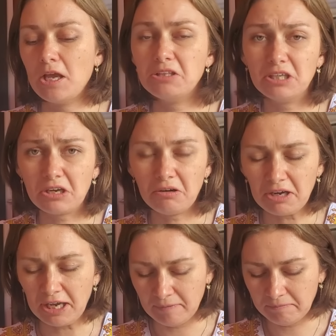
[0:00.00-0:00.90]
And I'm like,
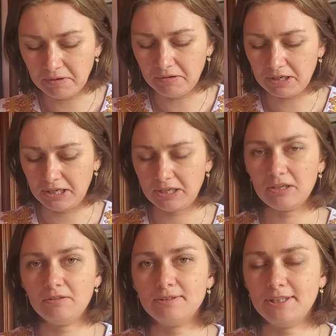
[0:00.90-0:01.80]
okay, I
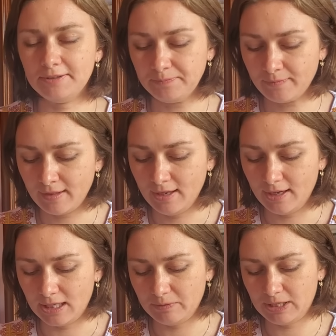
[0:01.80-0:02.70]
can do that.
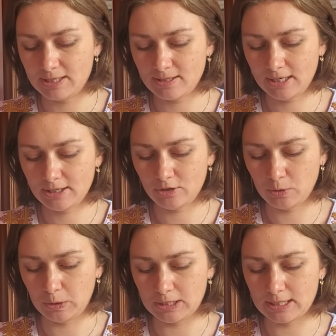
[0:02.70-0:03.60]
And when I started
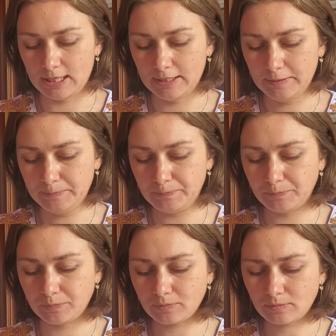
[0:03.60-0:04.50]
doing that,
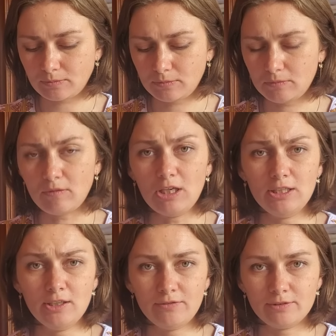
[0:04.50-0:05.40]
it
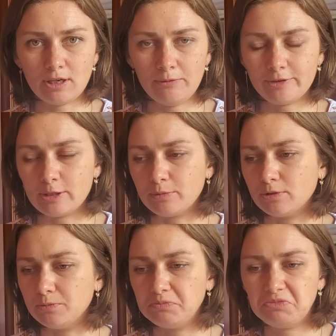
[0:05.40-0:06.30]
didn't feel
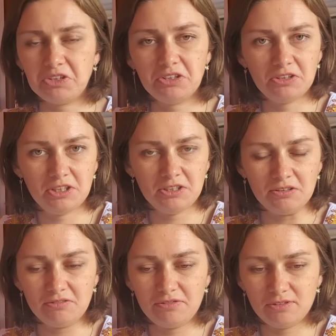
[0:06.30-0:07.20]
comfortable. It
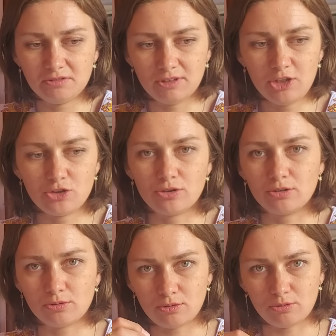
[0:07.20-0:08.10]
didn't feel
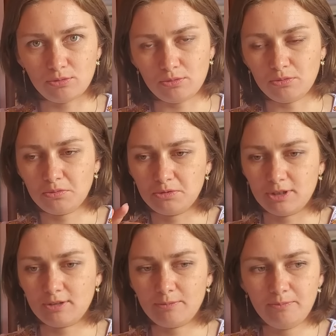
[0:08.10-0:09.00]
natural to
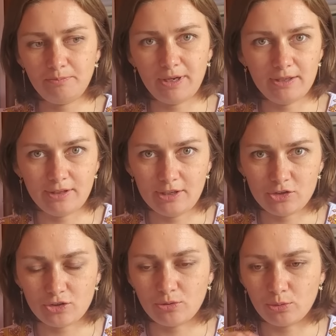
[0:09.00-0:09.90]
like pay
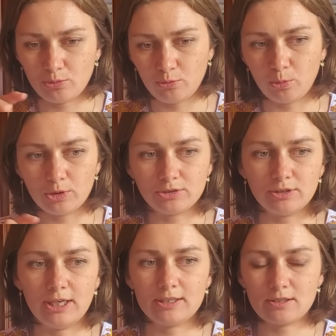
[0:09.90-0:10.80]
attention on to what
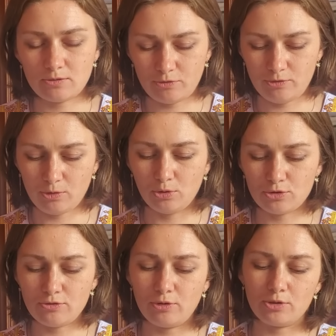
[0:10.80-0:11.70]
legs
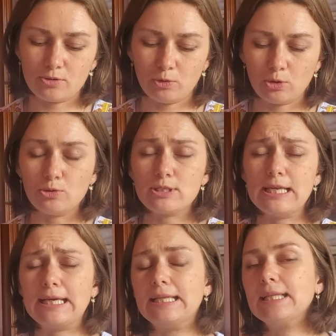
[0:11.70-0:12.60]
goes first, what goes
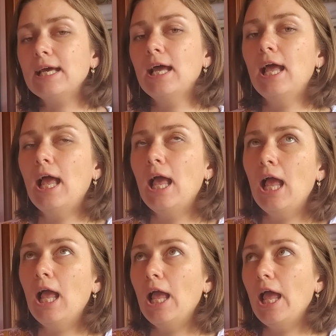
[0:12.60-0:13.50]
second.
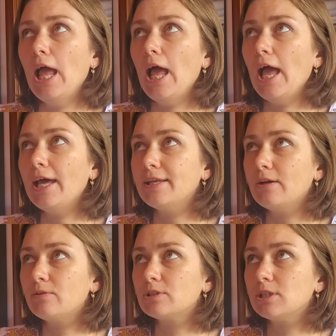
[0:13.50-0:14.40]
And I
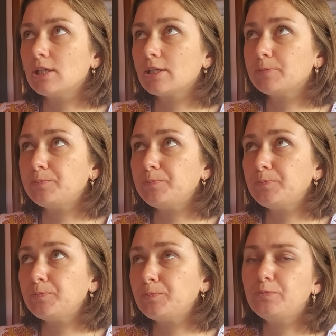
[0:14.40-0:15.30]
was like,
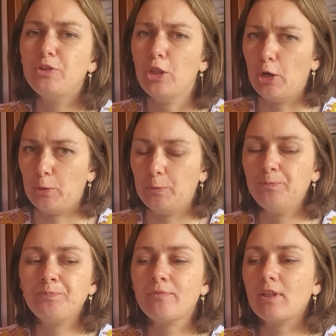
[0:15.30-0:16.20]
no,
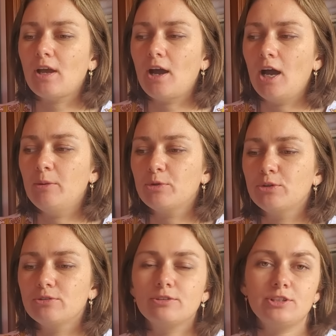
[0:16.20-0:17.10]
I'm
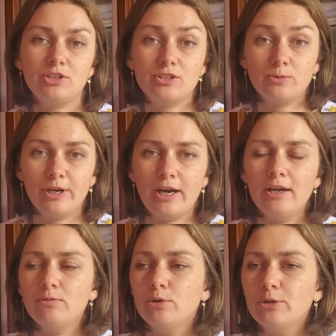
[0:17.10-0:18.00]
gonna cross stitch the way
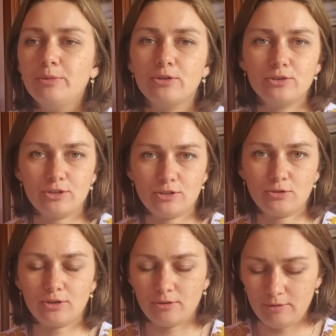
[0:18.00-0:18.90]
I want, because it's
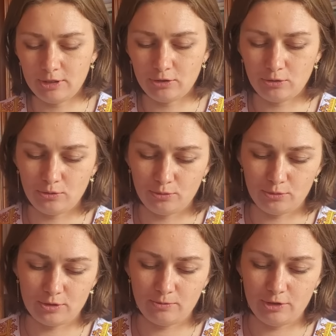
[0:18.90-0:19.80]
not convenient to do
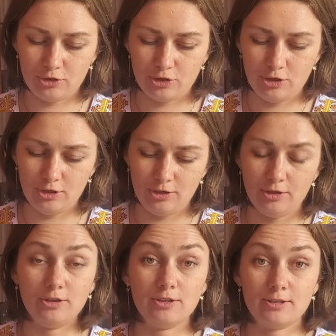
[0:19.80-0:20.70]
the way
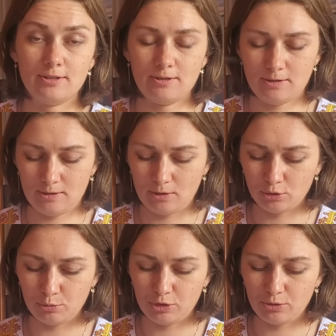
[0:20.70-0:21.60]
she
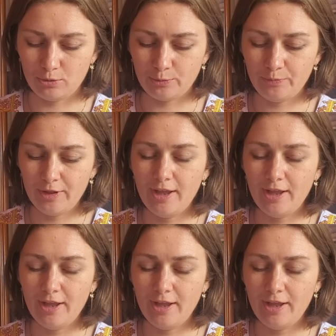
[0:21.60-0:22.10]
taught me to do.